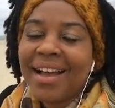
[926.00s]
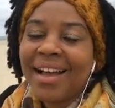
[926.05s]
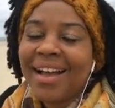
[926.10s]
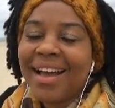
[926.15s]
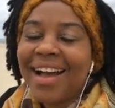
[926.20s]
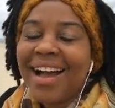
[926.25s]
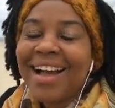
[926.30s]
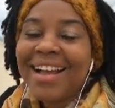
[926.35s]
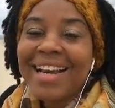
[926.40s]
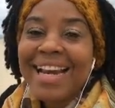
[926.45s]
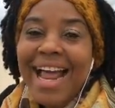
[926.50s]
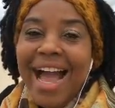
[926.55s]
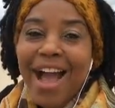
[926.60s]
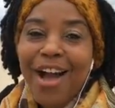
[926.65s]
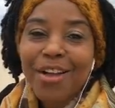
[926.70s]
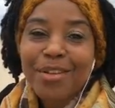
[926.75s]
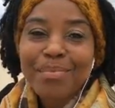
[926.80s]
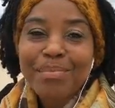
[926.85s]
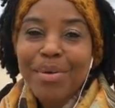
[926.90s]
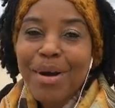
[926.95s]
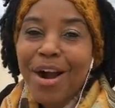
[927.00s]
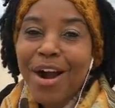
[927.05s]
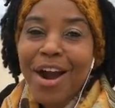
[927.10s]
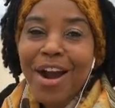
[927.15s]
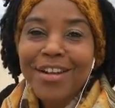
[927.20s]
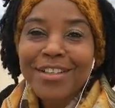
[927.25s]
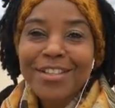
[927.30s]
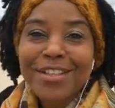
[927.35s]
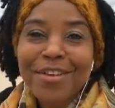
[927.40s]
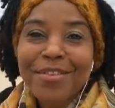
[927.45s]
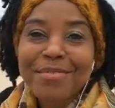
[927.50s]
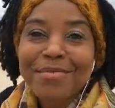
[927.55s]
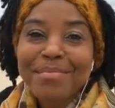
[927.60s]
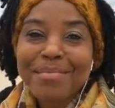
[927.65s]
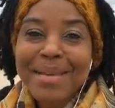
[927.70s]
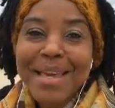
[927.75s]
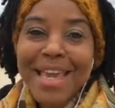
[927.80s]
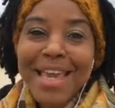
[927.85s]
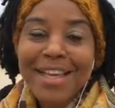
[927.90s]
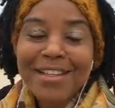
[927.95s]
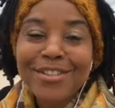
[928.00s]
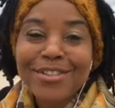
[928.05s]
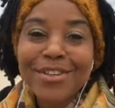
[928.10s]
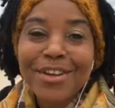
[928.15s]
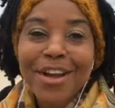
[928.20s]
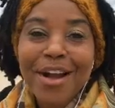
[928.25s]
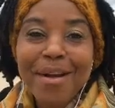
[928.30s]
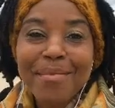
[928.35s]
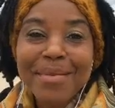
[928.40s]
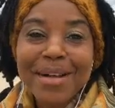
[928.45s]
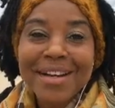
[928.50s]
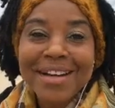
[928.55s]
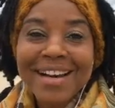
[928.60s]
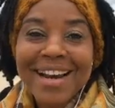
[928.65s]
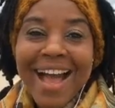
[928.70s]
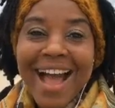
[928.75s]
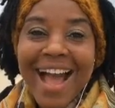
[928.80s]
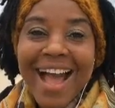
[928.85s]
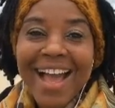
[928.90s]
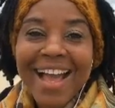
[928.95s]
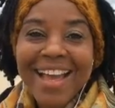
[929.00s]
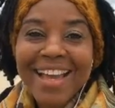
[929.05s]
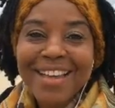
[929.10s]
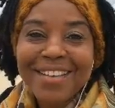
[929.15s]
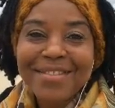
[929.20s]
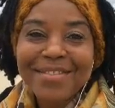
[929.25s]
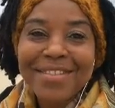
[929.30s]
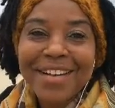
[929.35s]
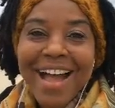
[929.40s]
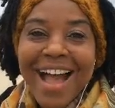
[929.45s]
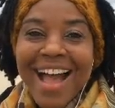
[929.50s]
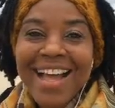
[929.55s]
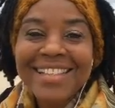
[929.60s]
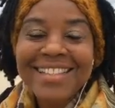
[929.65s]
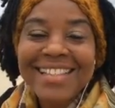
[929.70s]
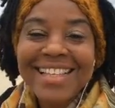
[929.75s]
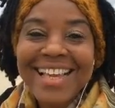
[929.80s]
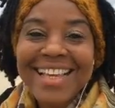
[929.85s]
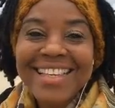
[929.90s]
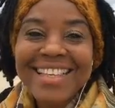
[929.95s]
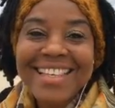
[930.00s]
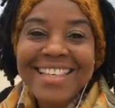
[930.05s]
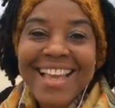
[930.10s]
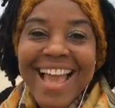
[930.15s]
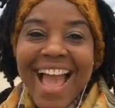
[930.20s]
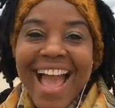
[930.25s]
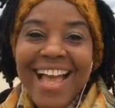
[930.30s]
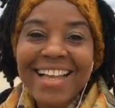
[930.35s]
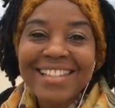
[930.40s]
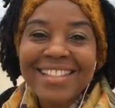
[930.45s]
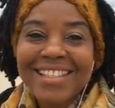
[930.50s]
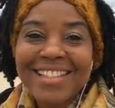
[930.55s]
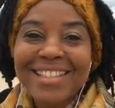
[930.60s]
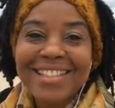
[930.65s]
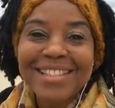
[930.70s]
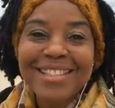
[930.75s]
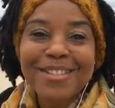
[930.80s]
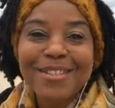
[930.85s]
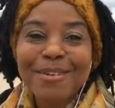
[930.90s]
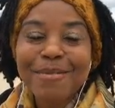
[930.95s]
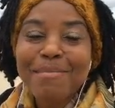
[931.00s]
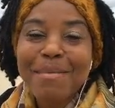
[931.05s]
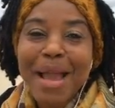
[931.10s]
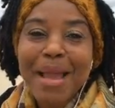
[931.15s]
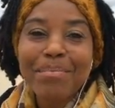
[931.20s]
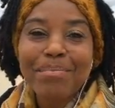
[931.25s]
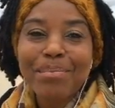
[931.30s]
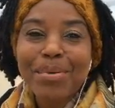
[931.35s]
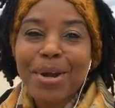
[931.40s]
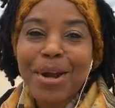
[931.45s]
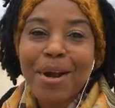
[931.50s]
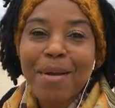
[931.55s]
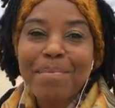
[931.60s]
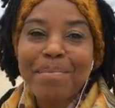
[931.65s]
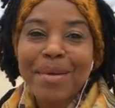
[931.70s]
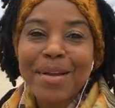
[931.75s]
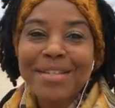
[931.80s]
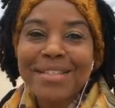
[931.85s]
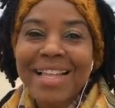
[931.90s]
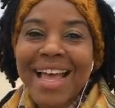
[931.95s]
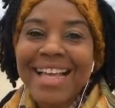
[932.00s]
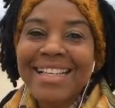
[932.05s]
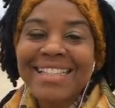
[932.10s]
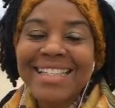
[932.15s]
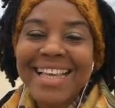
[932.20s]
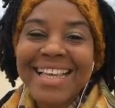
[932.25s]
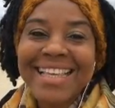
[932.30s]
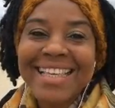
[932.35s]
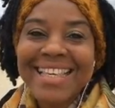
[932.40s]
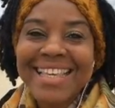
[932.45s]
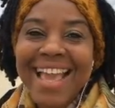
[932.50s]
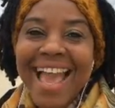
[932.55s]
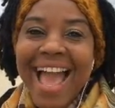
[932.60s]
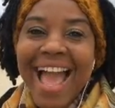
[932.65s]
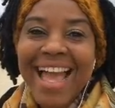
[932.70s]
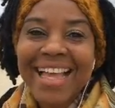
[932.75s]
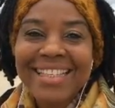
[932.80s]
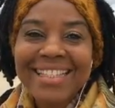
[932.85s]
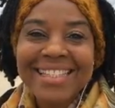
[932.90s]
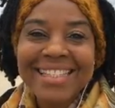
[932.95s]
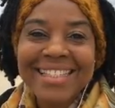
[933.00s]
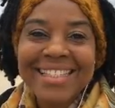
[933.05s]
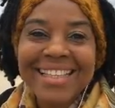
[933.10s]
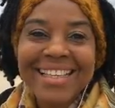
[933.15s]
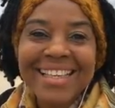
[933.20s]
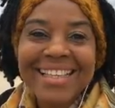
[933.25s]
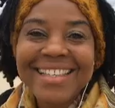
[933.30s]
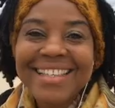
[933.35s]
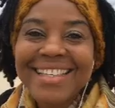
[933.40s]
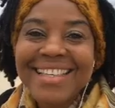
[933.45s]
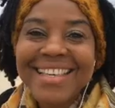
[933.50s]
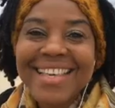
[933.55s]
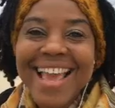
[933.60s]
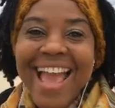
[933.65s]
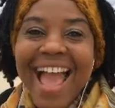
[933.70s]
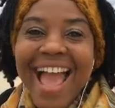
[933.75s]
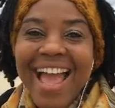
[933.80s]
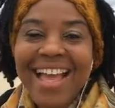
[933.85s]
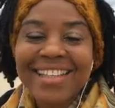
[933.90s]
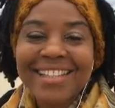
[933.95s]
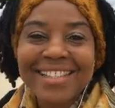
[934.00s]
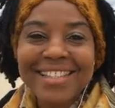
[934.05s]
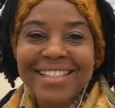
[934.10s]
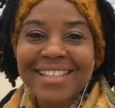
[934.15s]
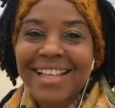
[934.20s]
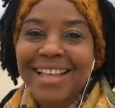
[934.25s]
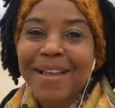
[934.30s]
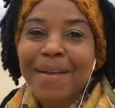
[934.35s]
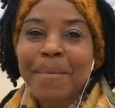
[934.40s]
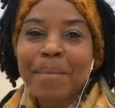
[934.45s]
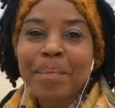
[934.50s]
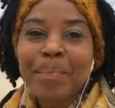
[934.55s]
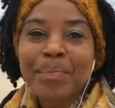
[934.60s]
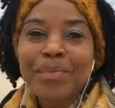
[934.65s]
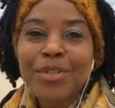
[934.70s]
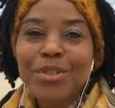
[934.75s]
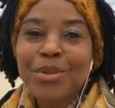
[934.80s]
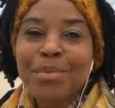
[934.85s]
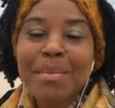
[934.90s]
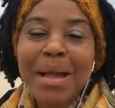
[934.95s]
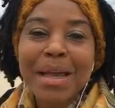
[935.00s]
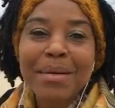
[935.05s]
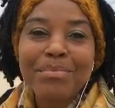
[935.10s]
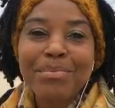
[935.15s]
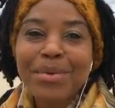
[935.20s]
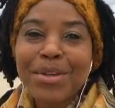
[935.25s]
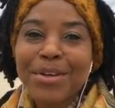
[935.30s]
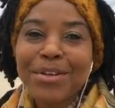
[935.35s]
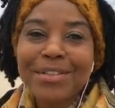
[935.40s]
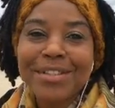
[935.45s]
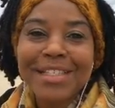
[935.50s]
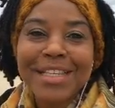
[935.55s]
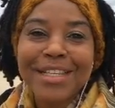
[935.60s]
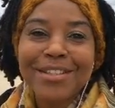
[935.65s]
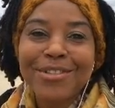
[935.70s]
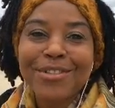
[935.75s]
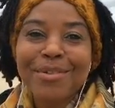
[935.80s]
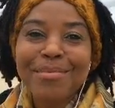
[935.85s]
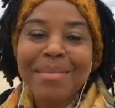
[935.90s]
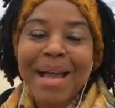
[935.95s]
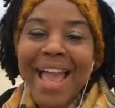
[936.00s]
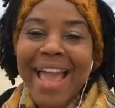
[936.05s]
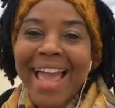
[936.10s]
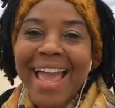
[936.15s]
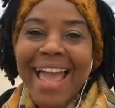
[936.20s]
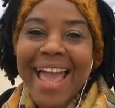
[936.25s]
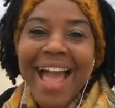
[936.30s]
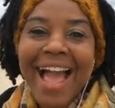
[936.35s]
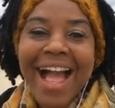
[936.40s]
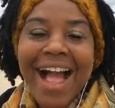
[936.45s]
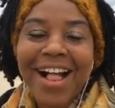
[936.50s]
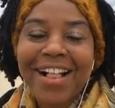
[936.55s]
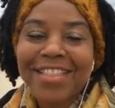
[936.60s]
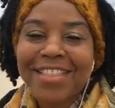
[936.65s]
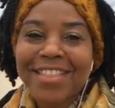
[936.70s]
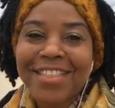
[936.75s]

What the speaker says: allowed parts of me to come alive. I say yes to my purpose. I say yes, yes to my beauty, to my health,